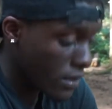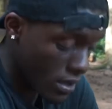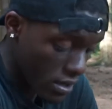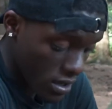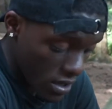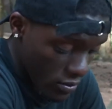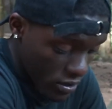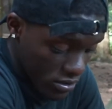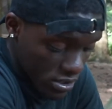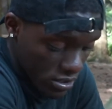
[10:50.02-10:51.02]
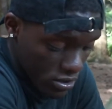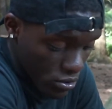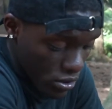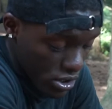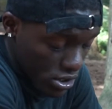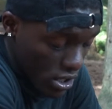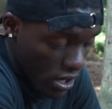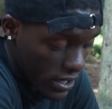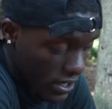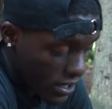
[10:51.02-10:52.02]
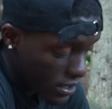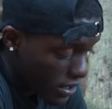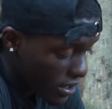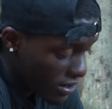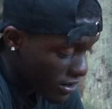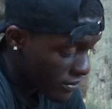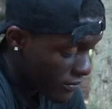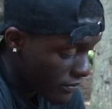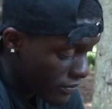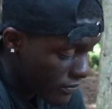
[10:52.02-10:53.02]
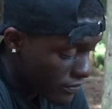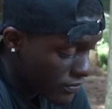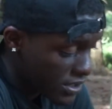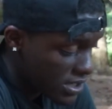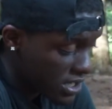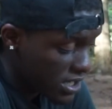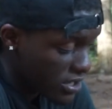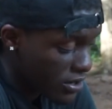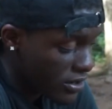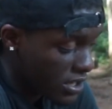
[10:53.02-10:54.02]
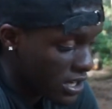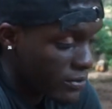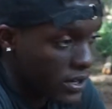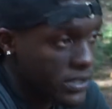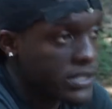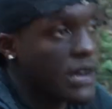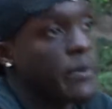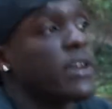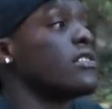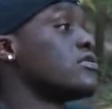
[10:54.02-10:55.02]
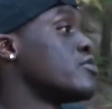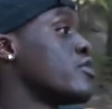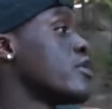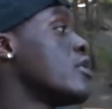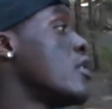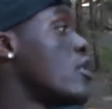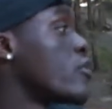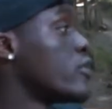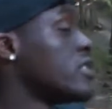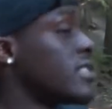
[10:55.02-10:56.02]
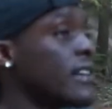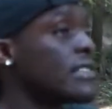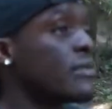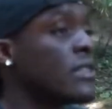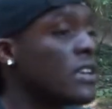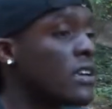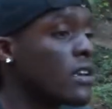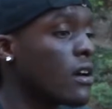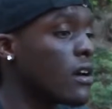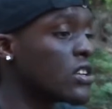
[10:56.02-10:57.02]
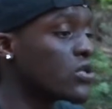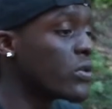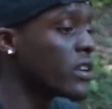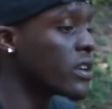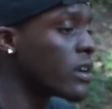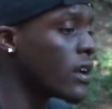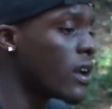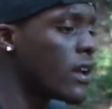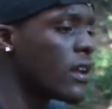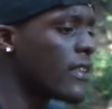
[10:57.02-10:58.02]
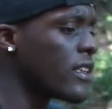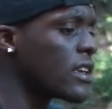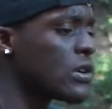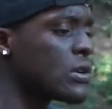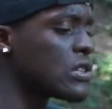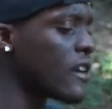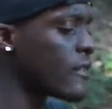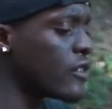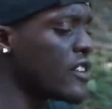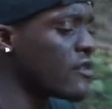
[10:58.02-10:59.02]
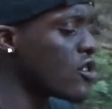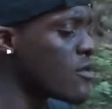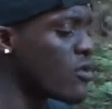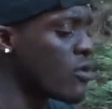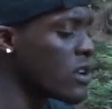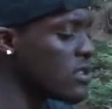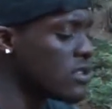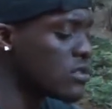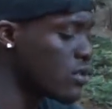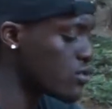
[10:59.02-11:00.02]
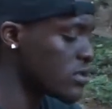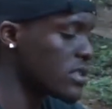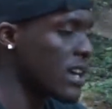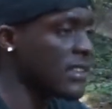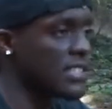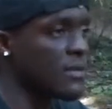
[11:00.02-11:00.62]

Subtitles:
Well, so the tour started, the CEO of the Get Money Stop Hating tour reached out to me on Twitter, and I think it was off Reverb or one of these social sites.